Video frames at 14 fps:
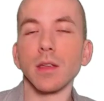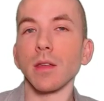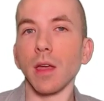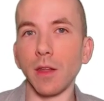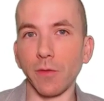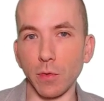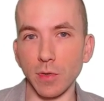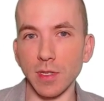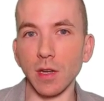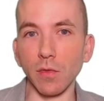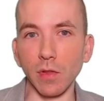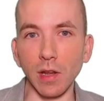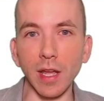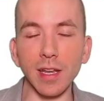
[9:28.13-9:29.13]
And if it was sent over
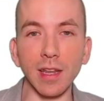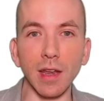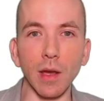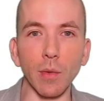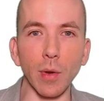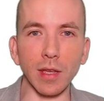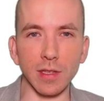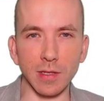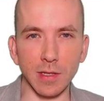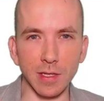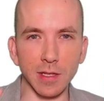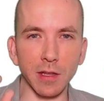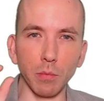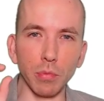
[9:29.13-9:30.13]
the Lightning network, there's
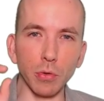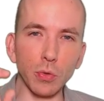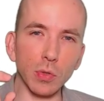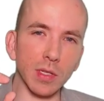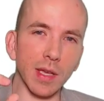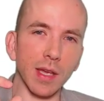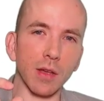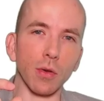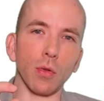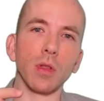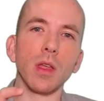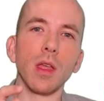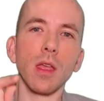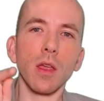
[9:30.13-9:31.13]
this little blue
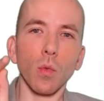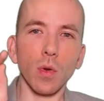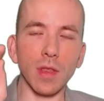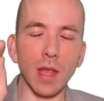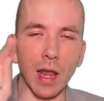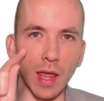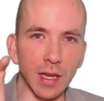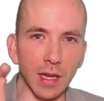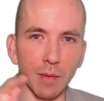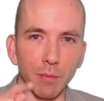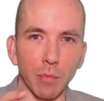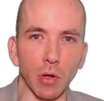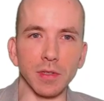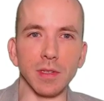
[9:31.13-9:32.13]
circle with a lightning
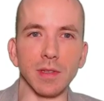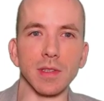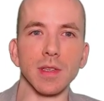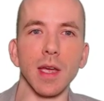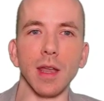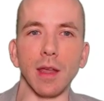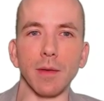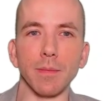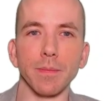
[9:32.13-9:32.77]
bolt inside it.